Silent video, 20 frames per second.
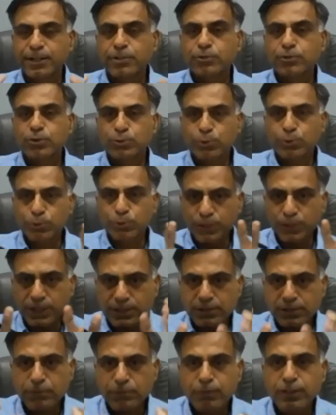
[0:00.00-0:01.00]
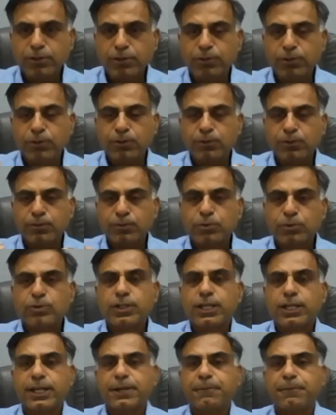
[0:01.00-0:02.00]
So through this video
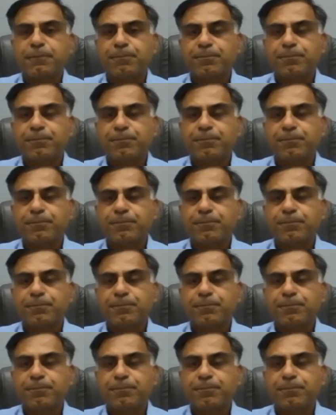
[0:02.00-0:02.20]
today,